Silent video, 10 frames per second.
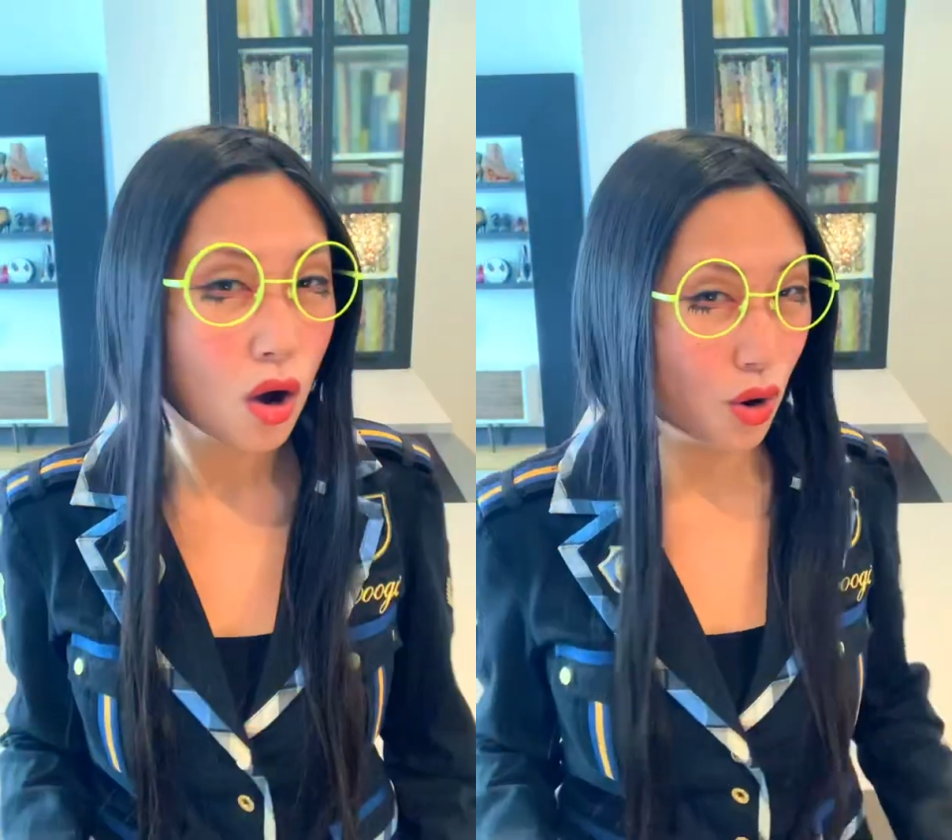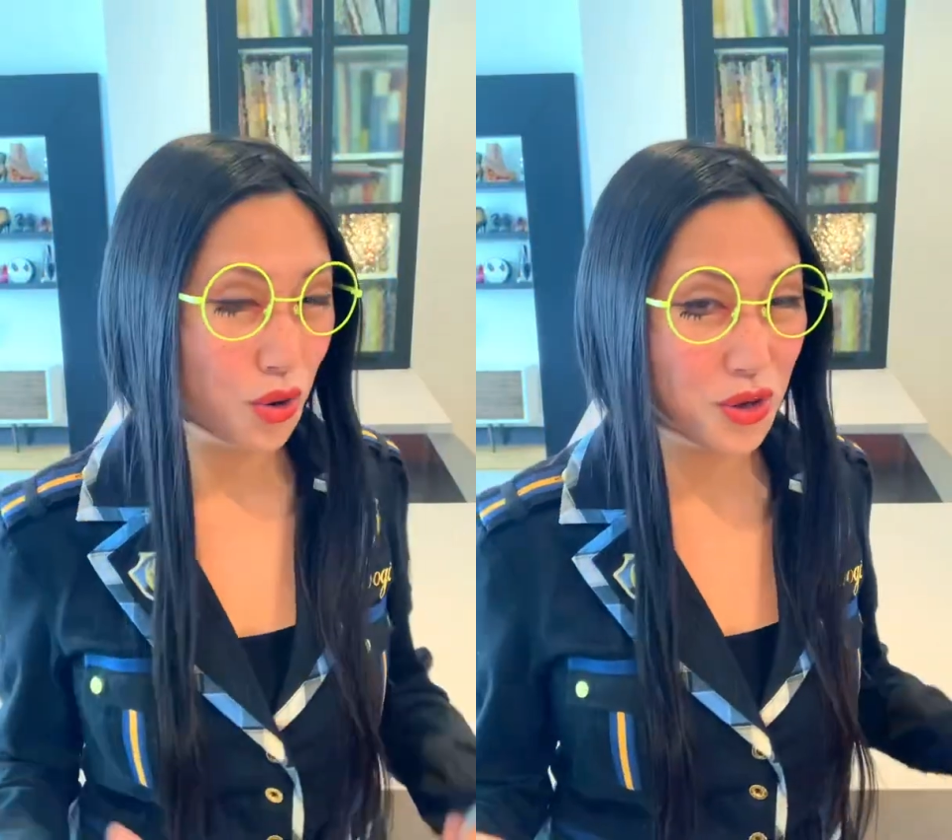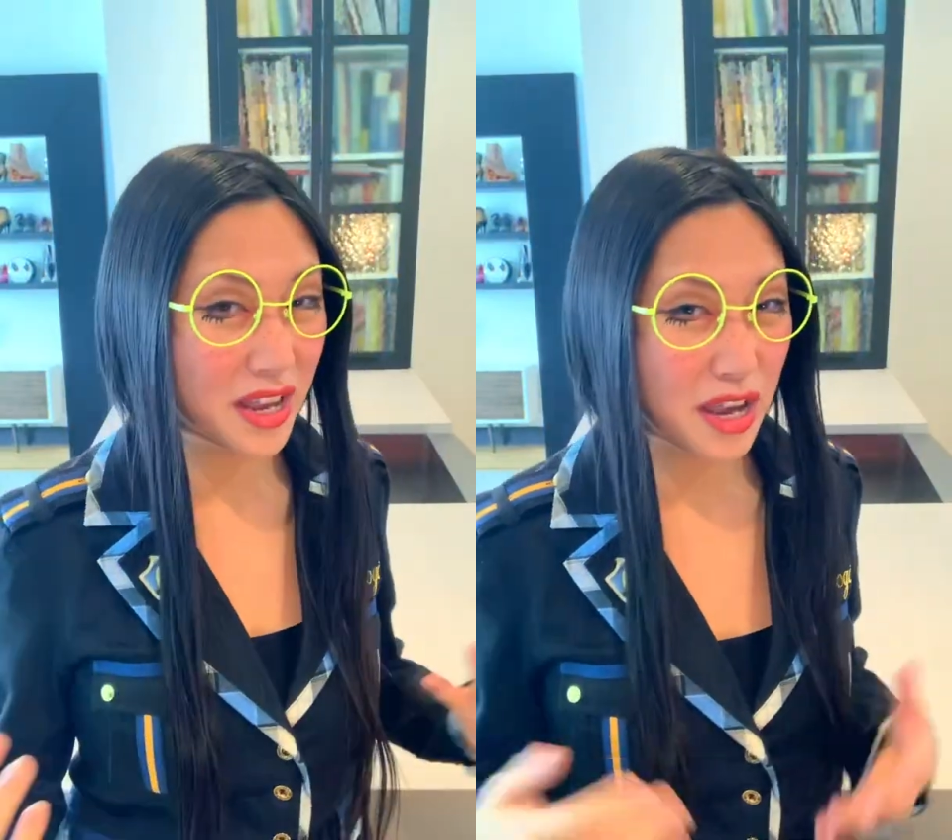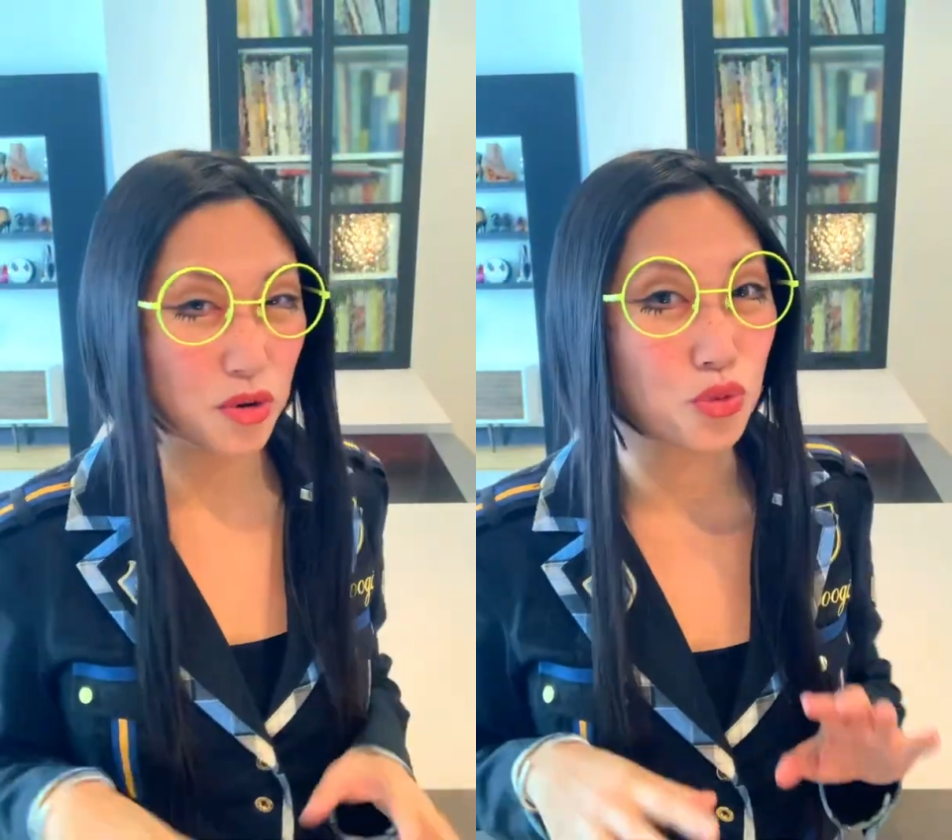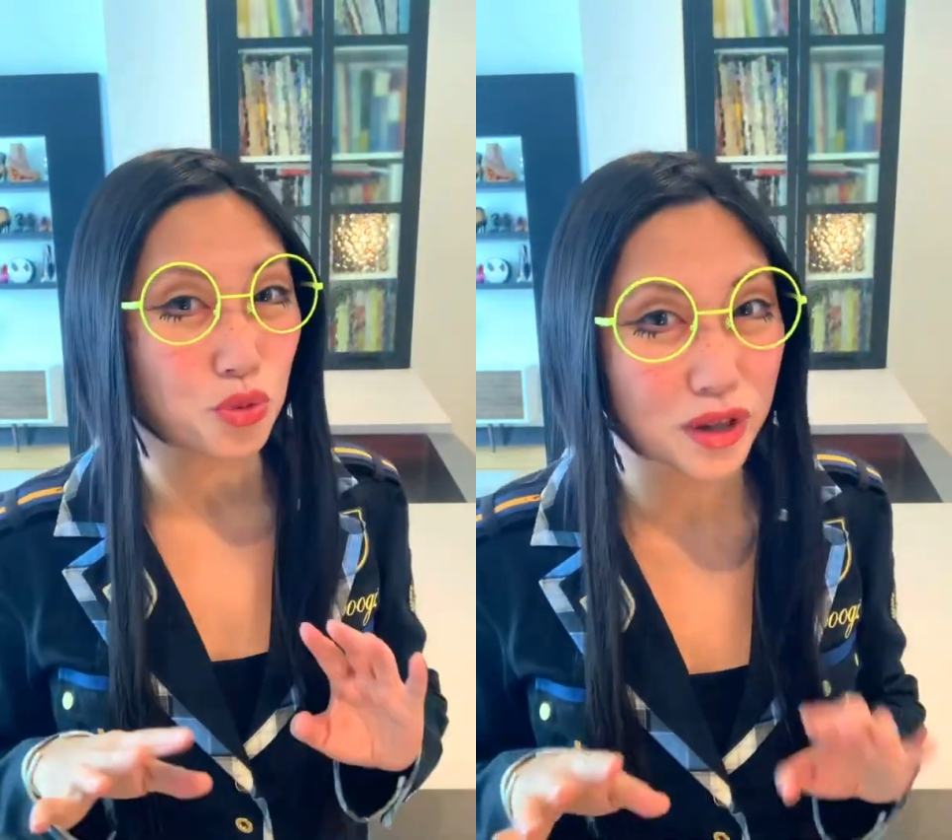Or you can get
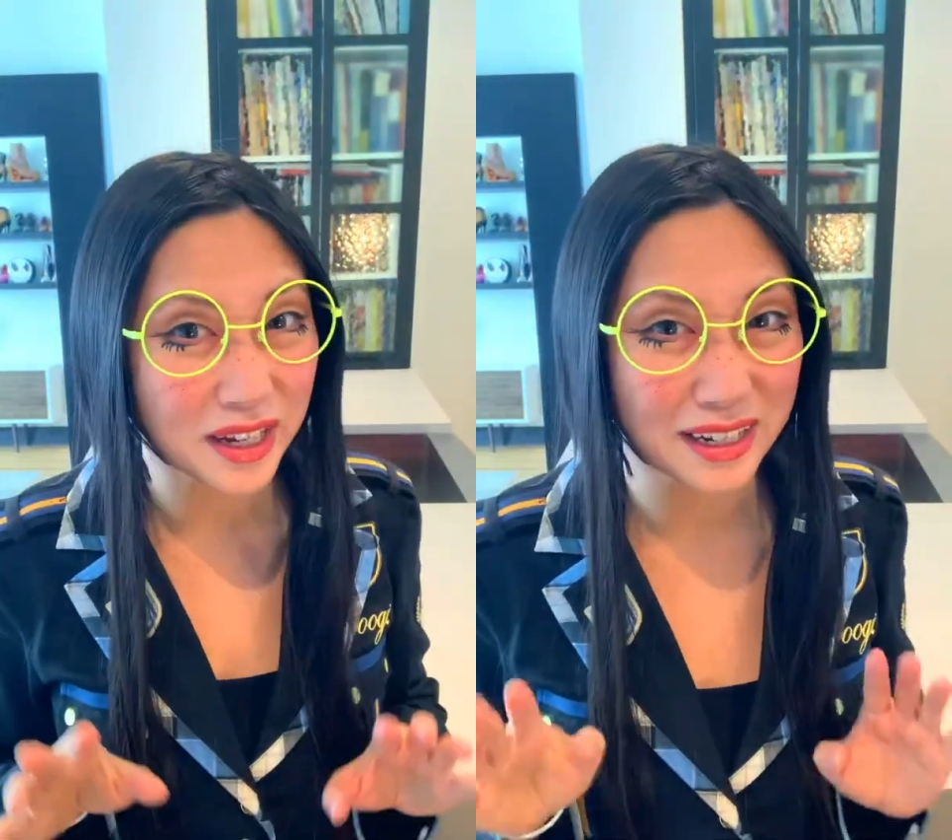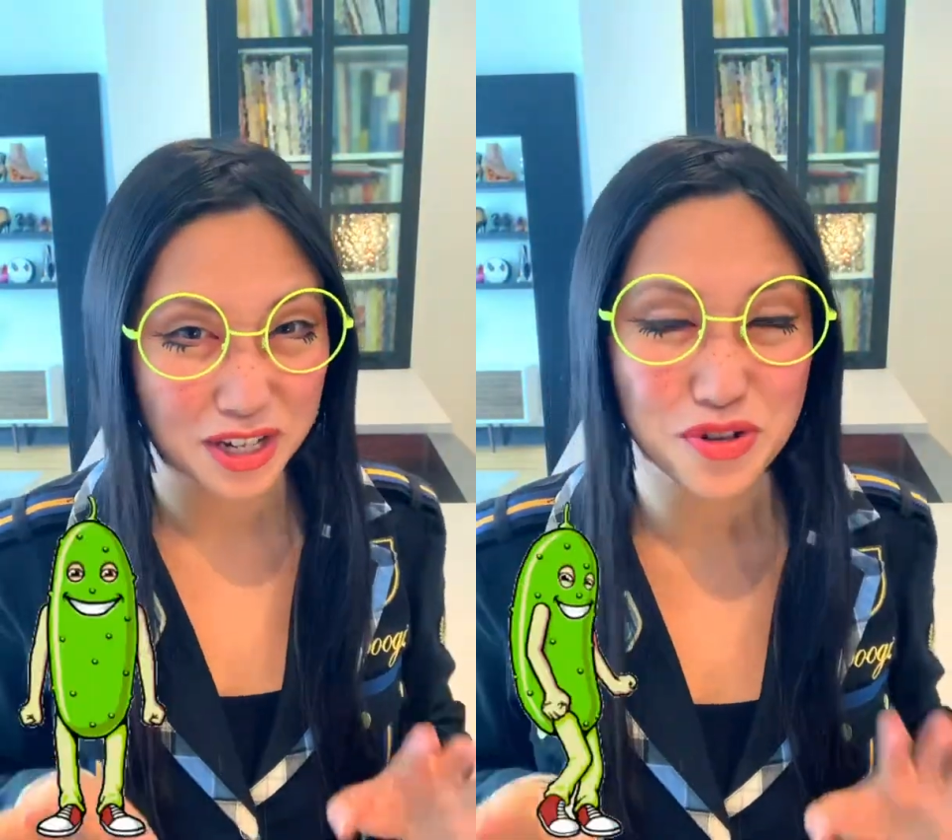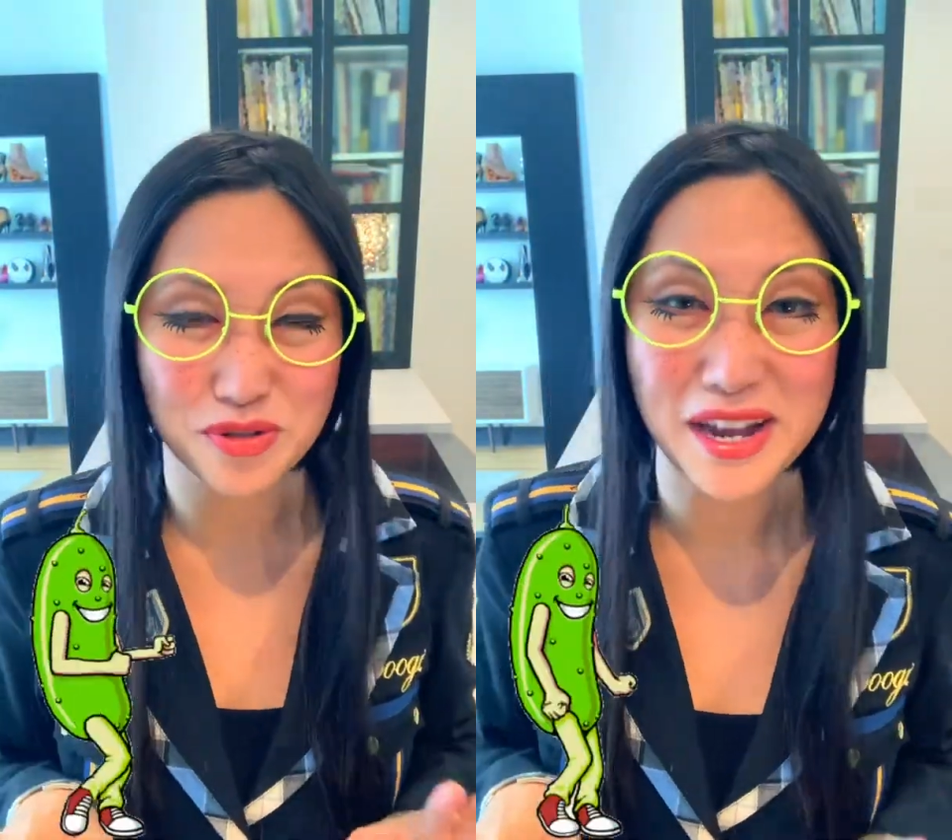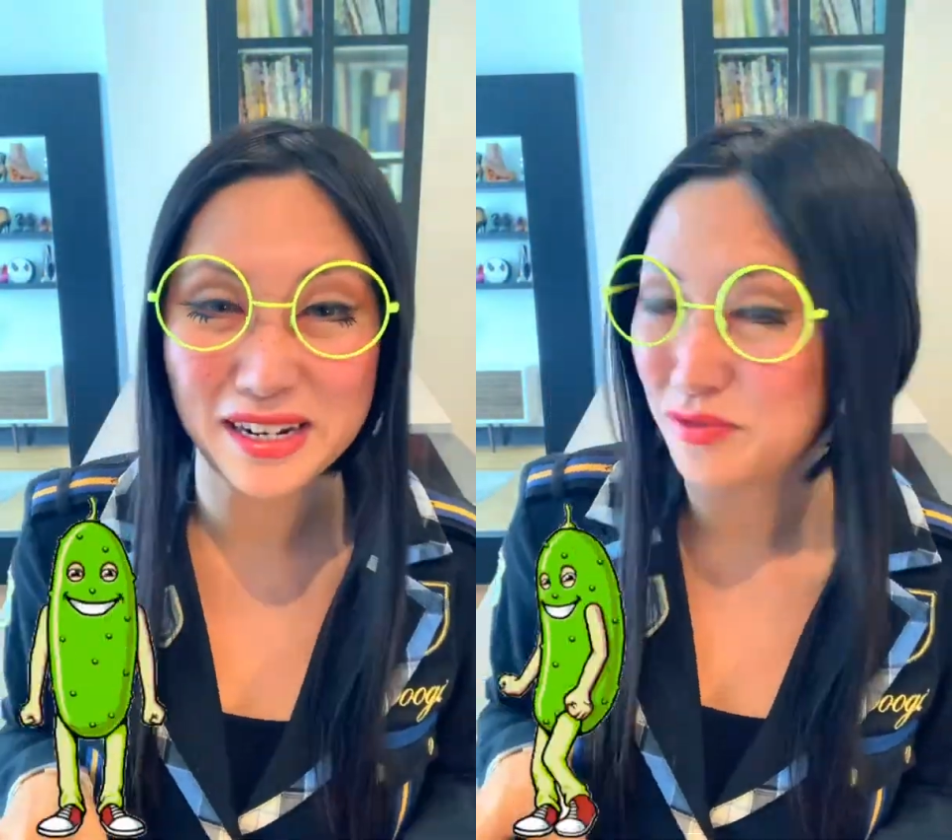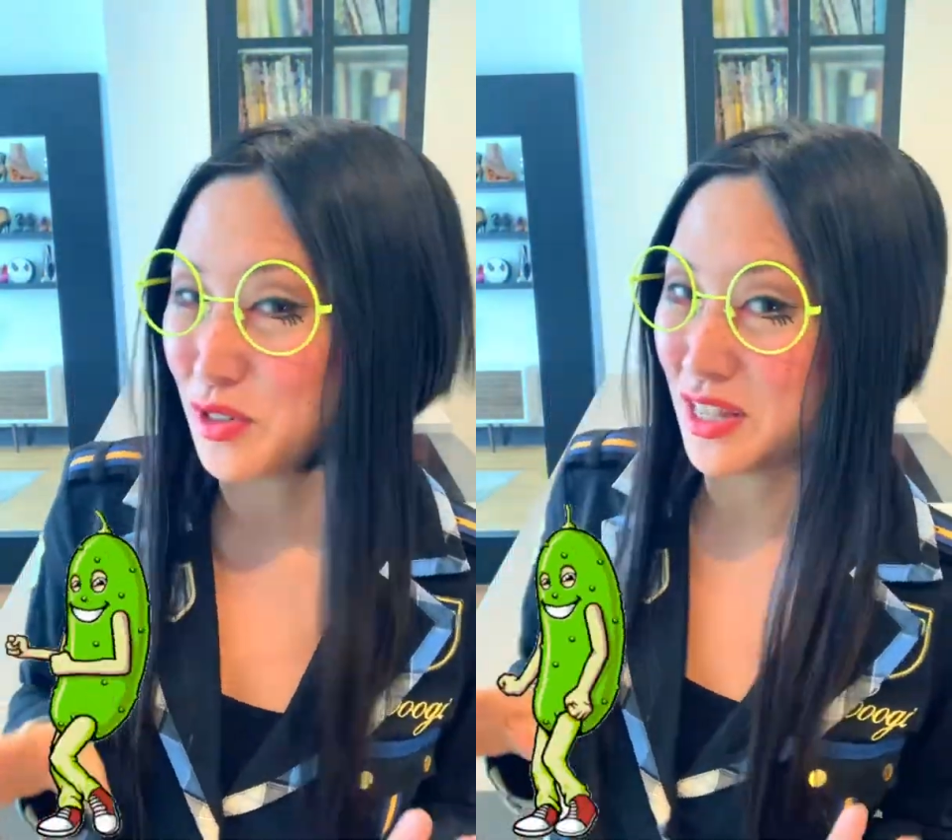really
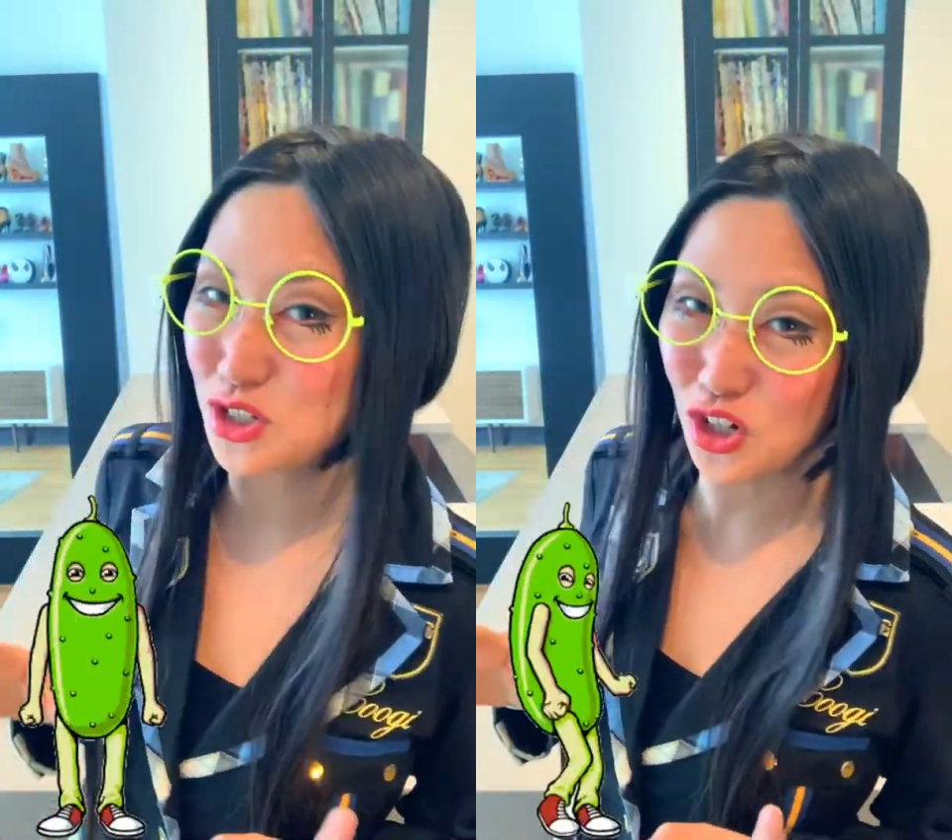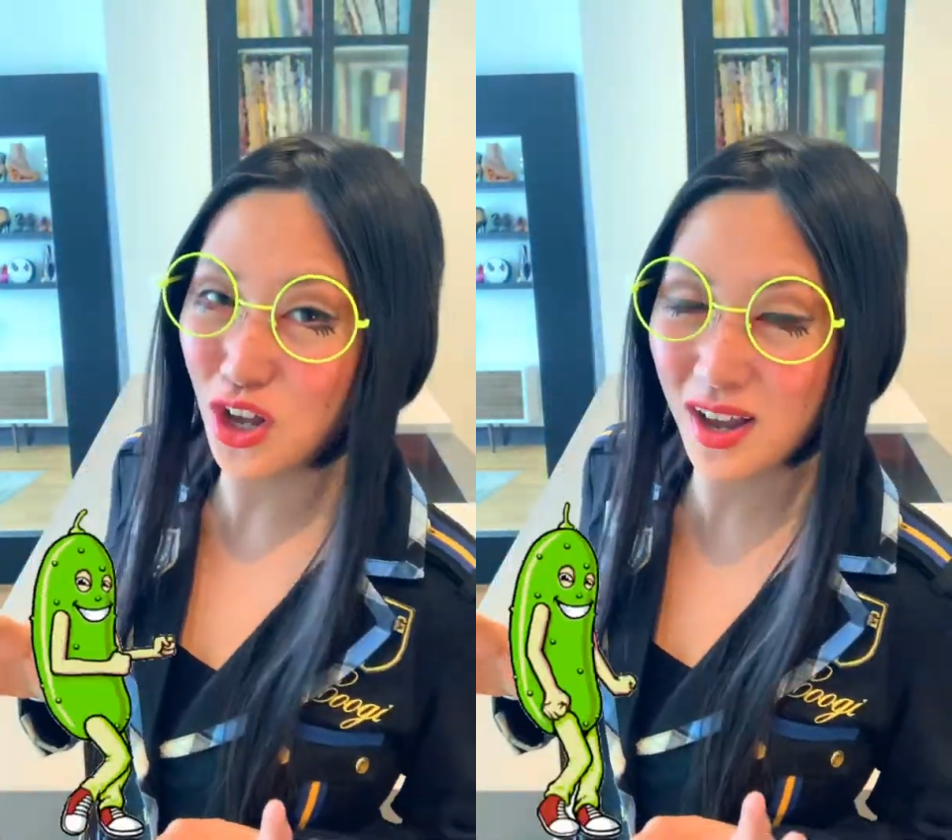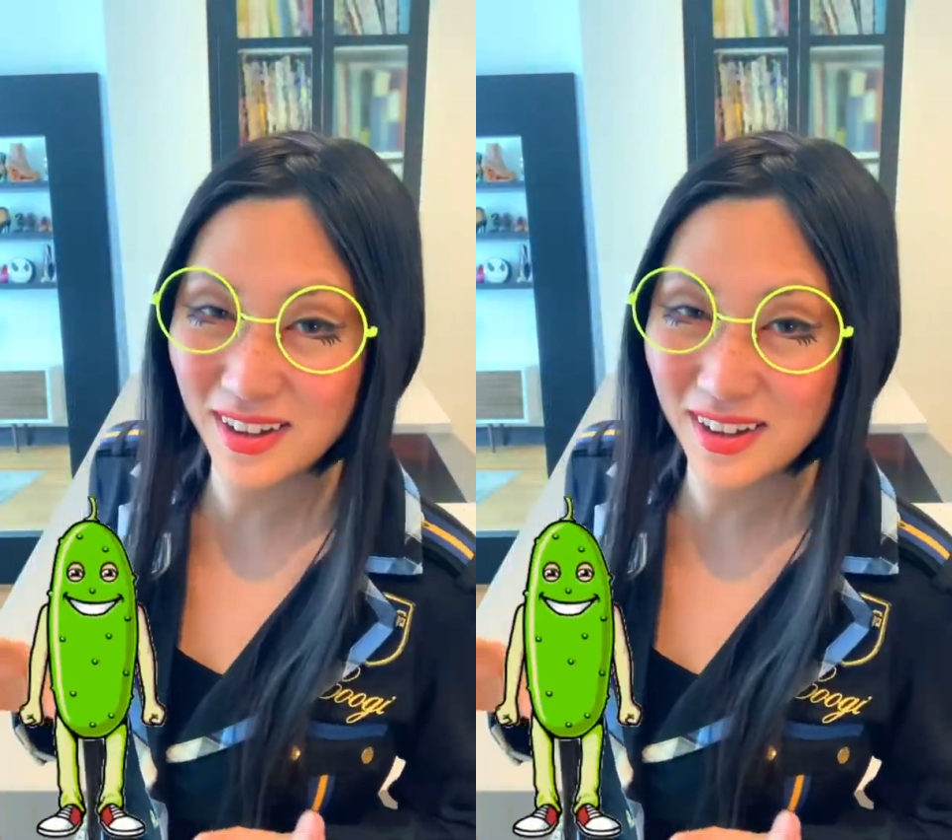creative with this look.